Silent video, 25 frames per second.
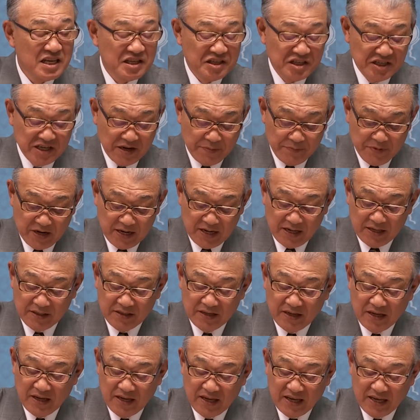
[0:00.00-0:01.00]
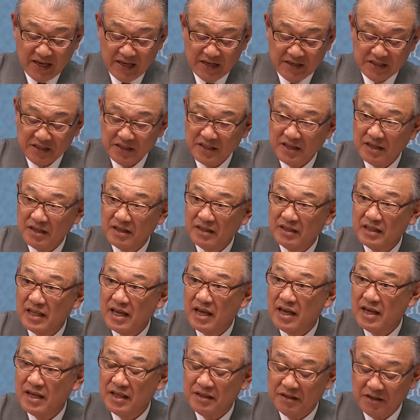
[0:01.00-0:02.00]
Japan, Asia,
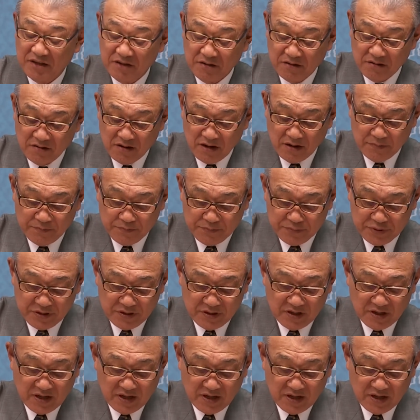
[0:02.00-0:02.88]
and Europe